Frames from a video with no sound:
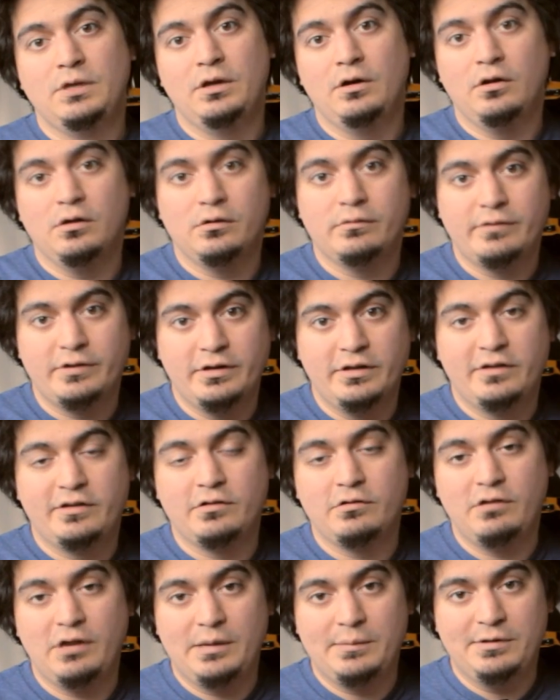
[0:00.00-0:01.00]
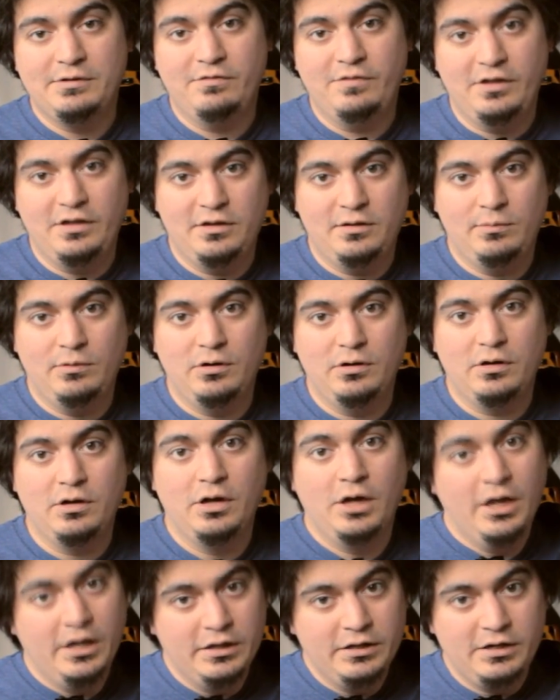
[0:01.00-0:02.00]
all over Instagram and Facebook,
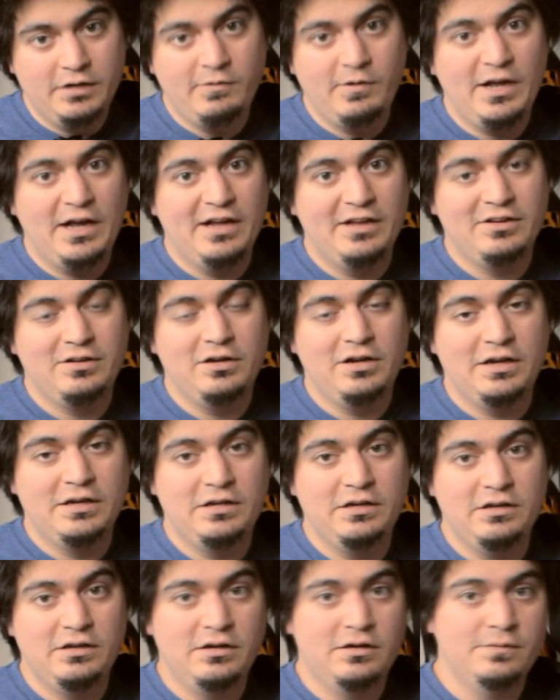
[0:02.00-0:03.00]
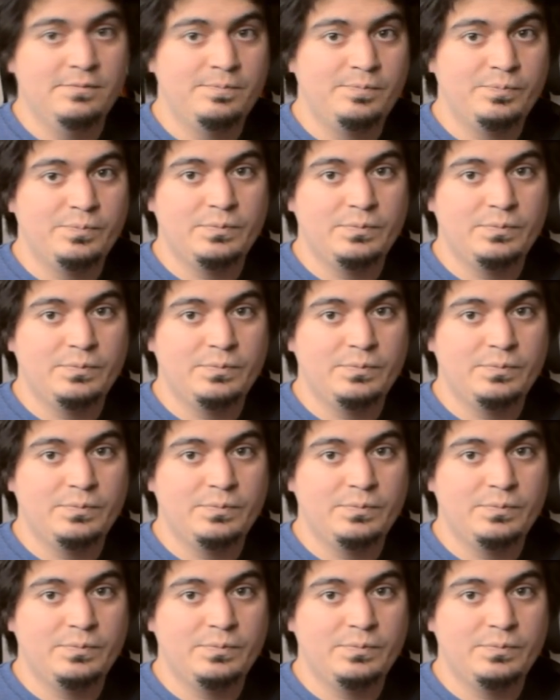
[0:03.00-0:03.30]
to give you guys an idea,